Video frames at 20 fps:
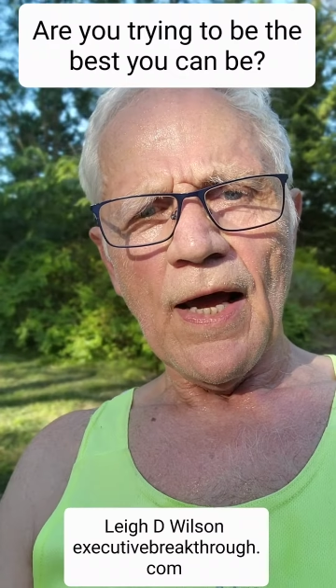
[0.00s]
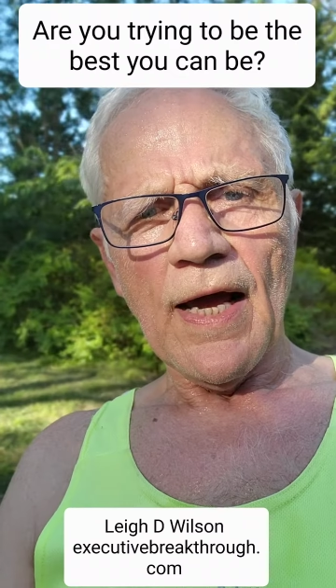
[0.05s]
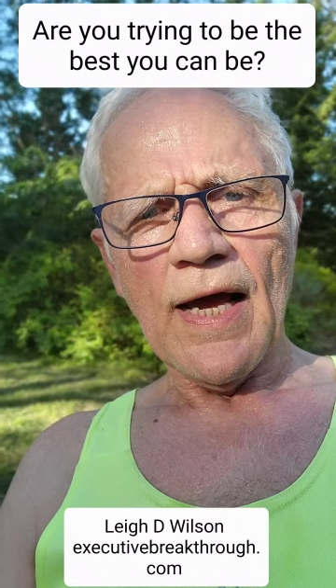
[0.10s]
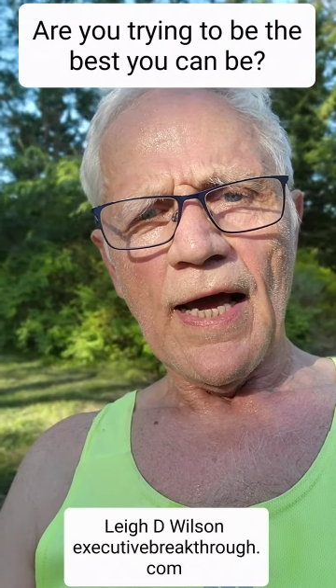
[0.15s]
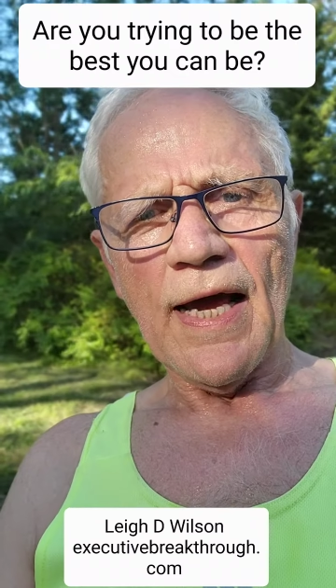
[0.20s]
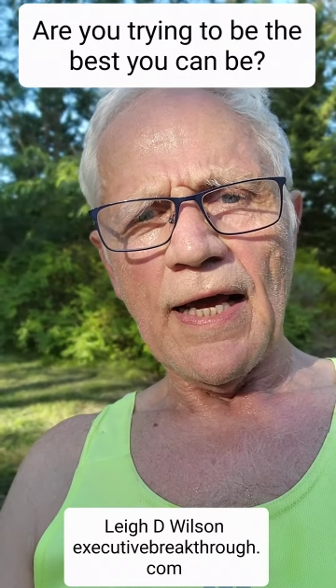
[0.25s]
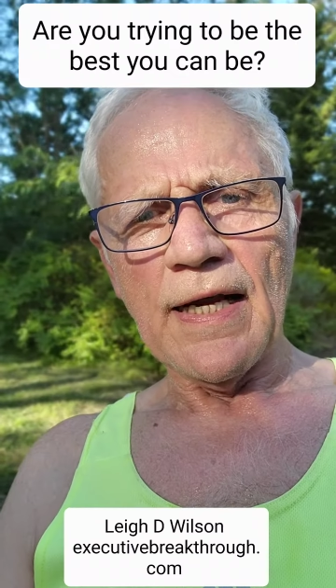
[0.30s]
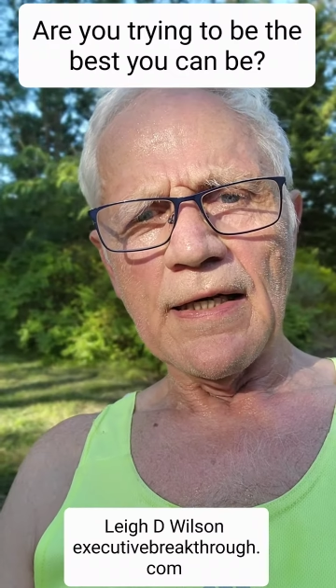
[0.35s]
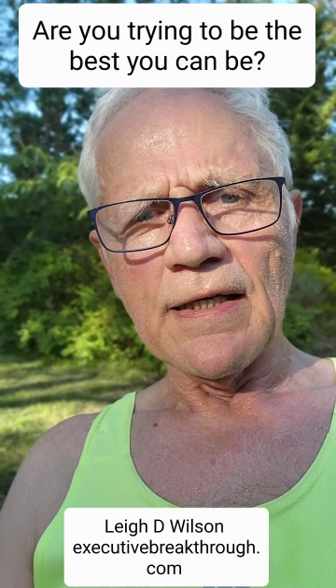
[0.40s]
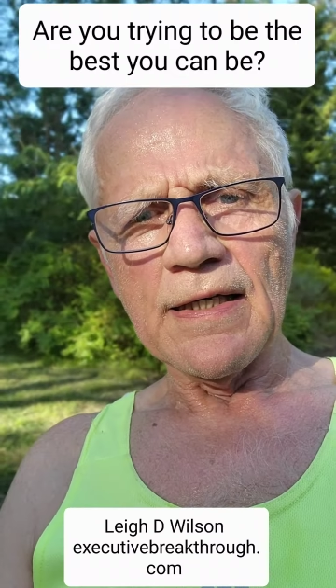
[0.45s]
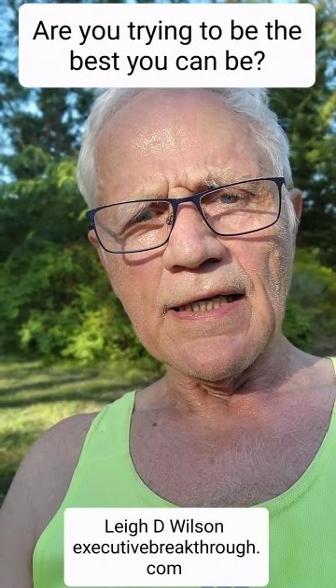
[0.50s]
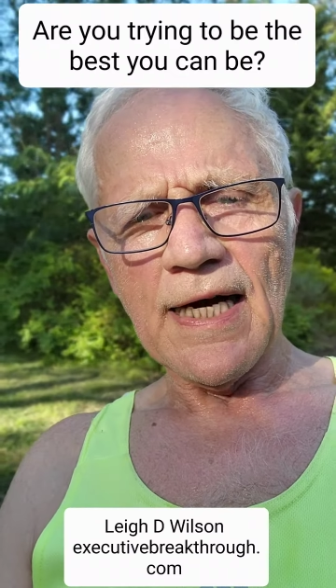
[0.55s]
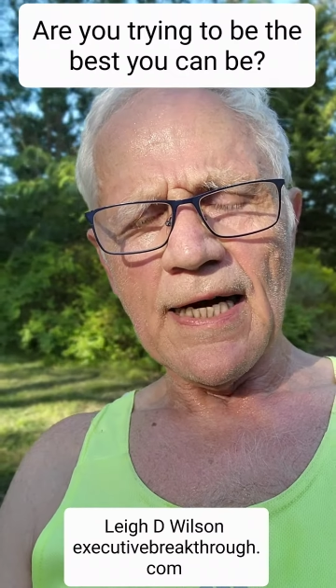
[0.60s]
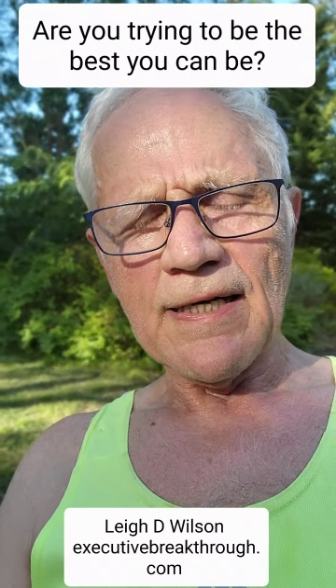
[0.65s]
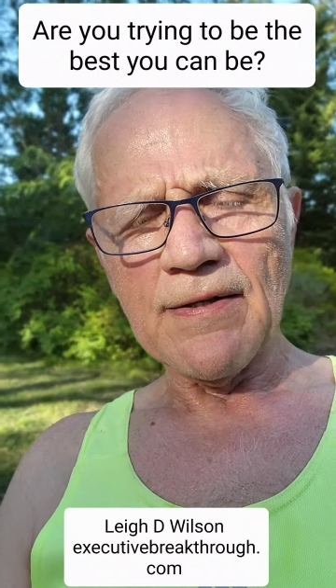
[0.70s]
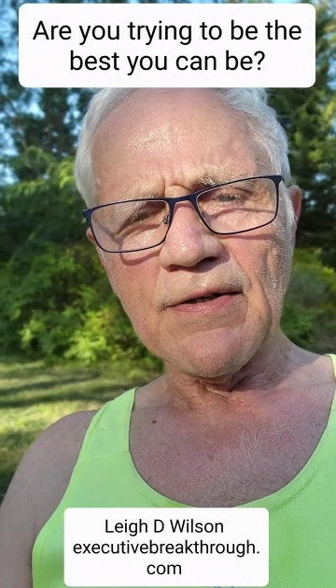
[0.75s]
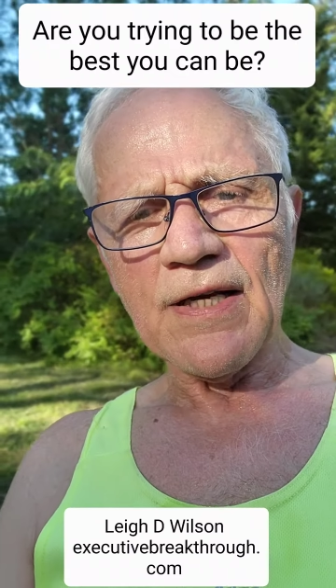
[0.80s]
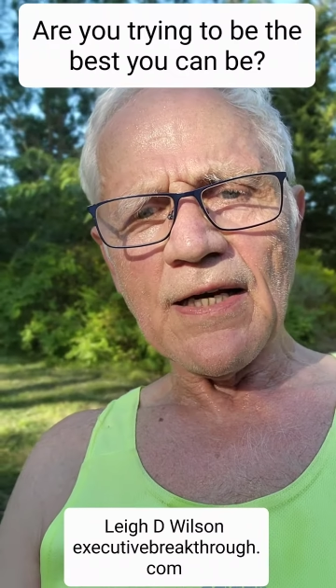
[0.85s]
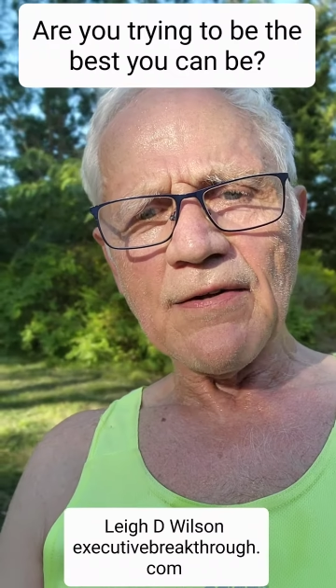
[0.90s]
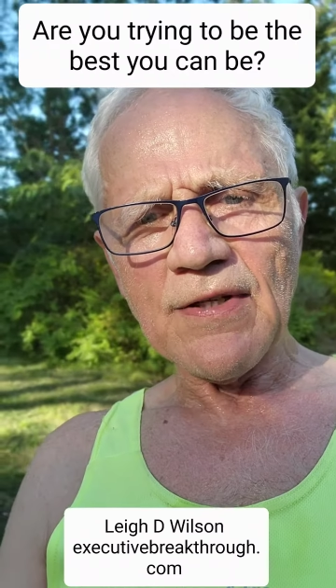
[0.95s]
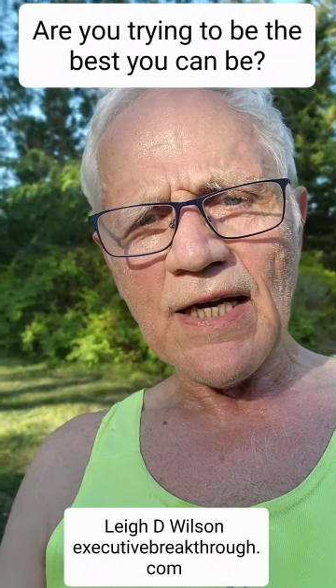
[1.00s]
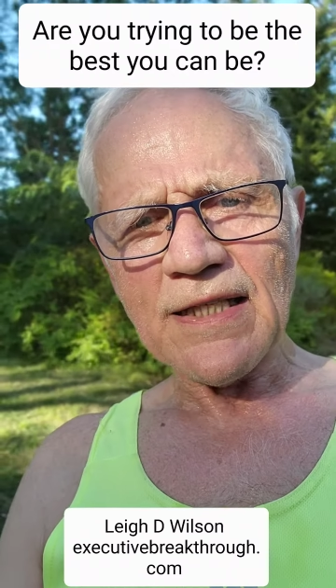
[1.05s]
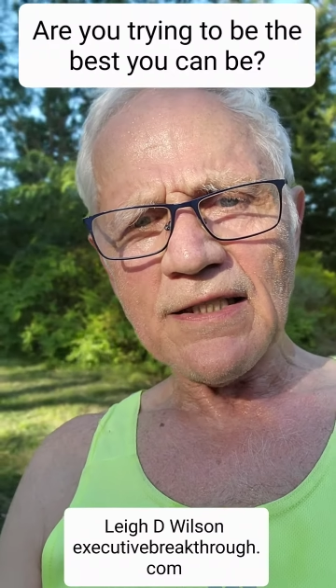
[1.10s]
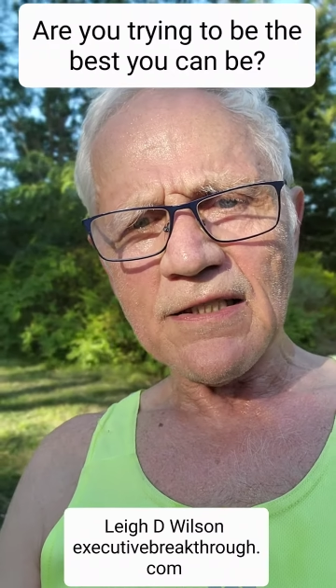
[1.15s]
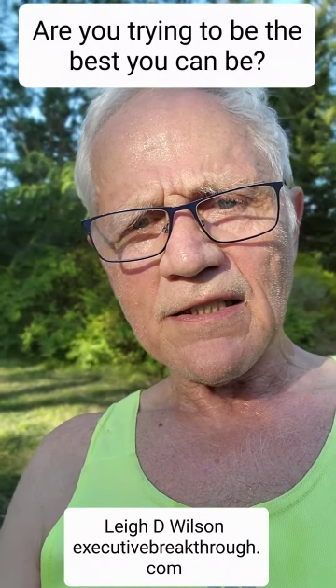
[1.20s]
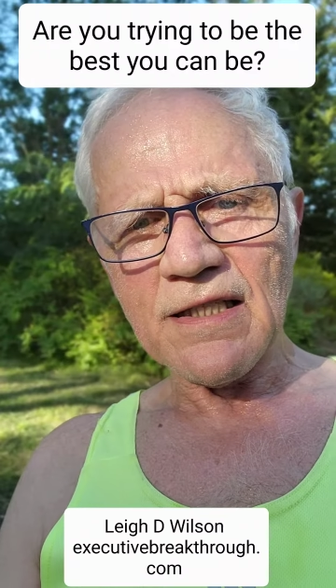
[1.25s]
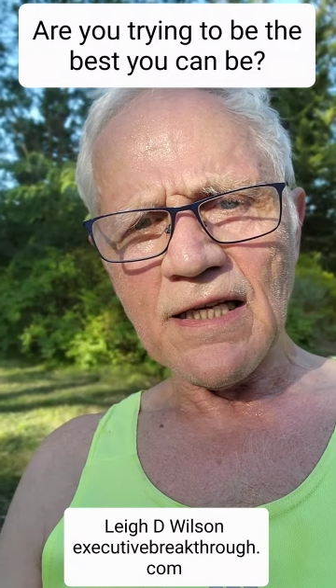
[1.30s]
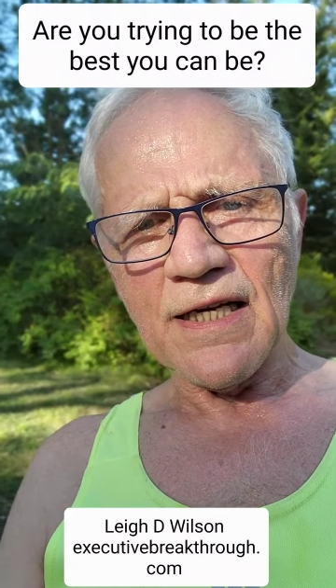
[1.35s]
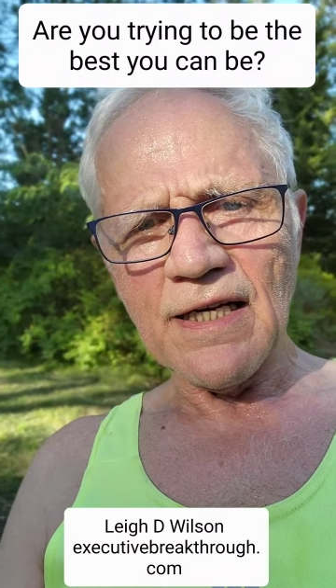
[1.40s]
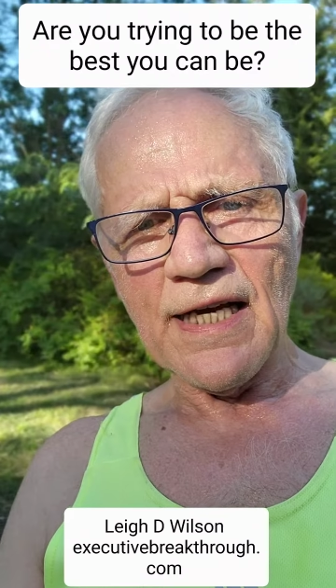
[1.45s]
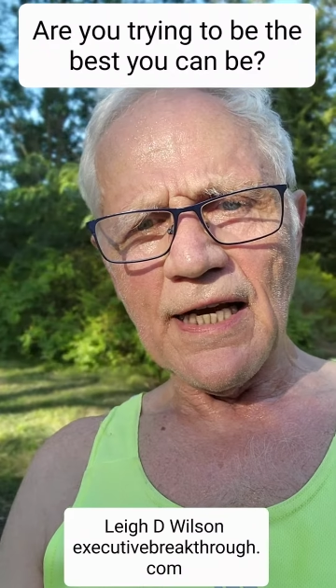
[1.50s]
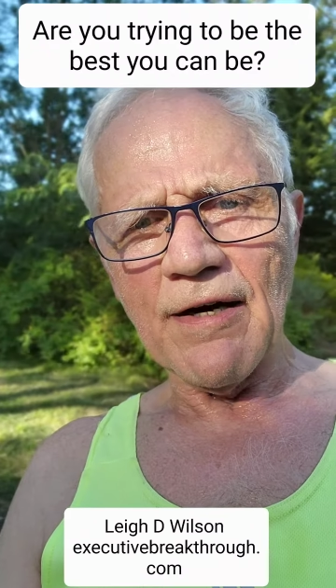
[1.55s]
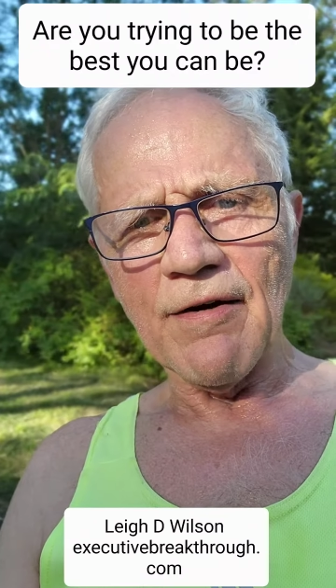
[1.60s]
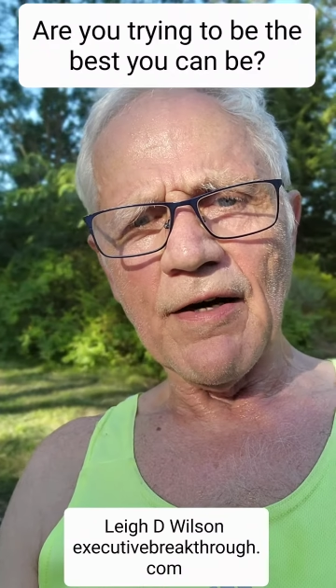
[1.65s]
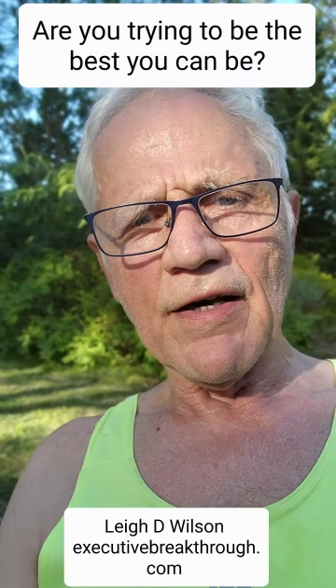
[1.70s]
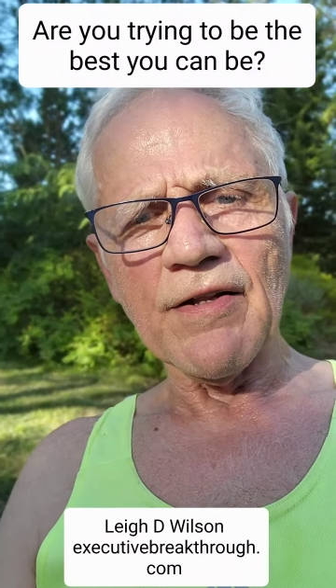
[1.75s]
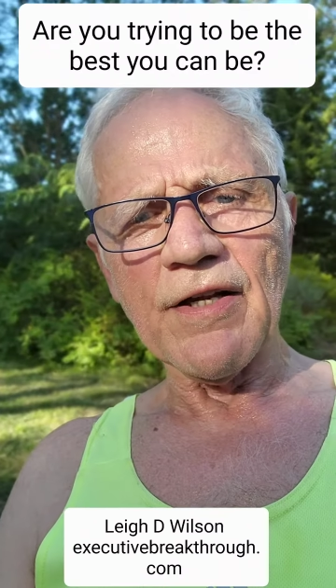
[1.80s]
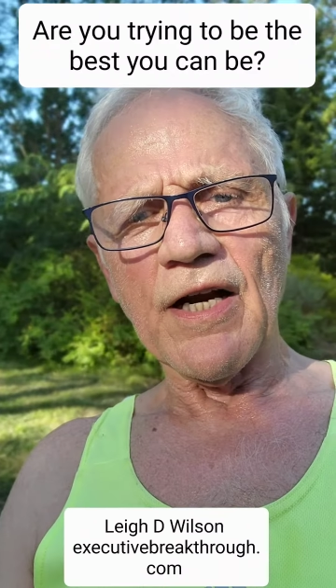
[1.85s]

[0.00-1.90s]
And that's an area